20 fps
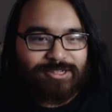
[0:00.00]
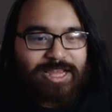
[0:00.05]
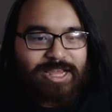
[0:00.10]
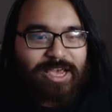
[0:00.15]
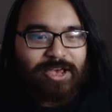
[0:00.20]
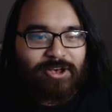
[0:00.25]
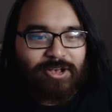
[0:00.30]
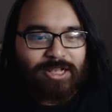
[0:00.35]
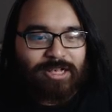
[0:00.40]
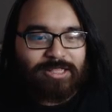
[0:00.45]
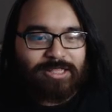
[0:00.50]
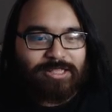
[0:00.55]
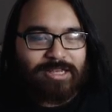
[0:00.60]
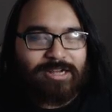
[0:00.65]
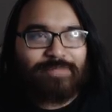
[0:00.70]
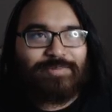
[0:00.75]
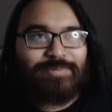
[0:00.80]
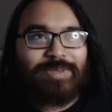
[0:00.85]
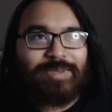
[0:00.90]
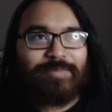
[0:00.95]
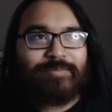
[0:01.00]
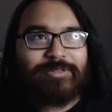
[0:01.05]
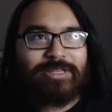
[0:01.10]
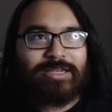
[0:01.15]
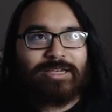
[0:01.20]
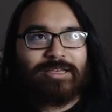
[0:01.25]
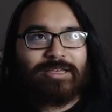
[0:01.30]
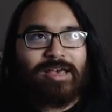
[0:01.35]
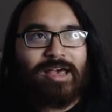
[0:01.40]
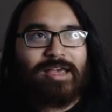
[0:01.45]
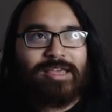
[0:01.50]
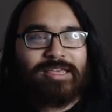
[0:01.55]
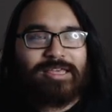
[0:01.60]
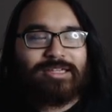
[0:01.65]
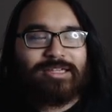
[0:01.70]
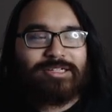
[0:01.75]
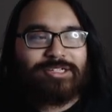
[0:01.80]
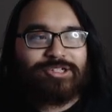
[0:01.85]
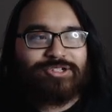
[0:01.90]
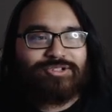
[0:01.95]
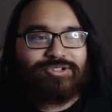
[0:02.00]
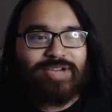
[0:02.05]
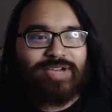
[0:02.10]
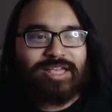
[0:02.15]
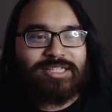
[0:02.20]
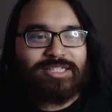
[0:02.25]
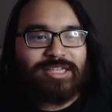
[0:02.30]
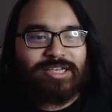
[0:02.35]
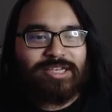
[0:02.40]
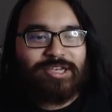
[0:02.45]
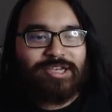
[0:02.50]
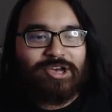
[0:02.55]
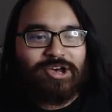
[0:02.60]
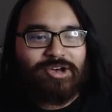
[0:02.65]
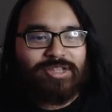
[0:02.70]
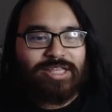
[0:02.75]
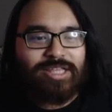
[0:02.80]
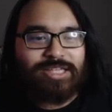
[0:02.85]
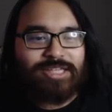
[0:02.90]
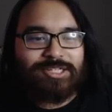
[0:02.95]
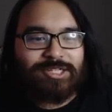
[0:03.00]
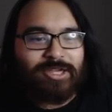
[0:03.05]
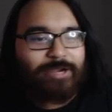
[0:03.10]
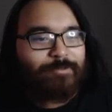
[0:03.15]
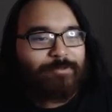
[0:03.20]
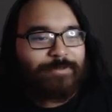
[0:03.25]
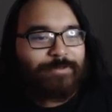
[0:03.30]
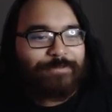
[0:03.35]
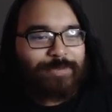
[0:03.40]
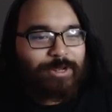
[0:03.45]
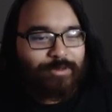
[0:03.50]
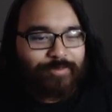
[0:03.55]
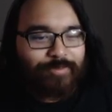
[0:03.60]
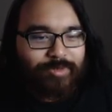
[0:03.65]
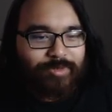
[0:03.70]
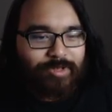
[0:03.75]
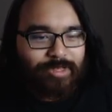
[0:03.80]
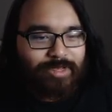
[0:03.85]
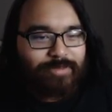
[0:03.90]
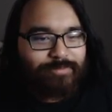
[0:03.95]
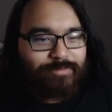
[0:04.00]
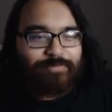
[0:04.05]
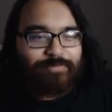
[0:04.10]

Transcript: Now, a lot of people that got into SAO, they started with Fatal Bullet.